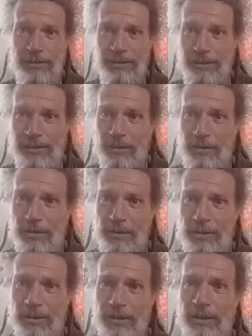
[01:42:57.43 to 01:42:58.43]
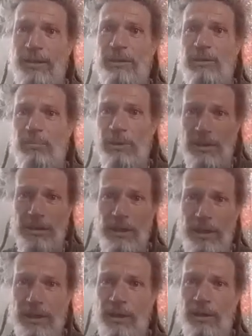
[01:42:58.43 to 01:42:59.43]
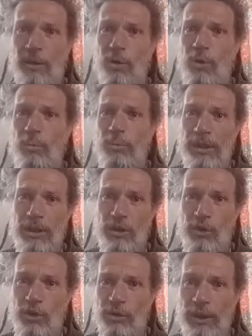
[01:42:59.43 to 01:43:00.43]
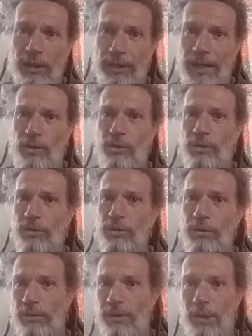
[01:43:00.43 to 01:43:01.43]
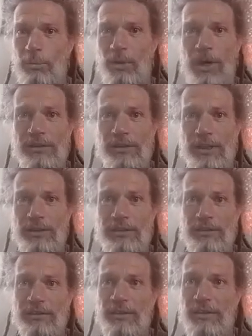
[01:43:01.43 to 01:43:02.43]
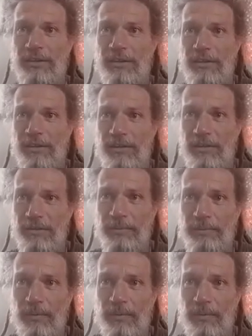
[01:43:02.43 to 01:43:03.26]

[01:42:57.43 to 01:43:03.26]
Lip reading: you know, let this be like an opening, growing, natural like process, you know.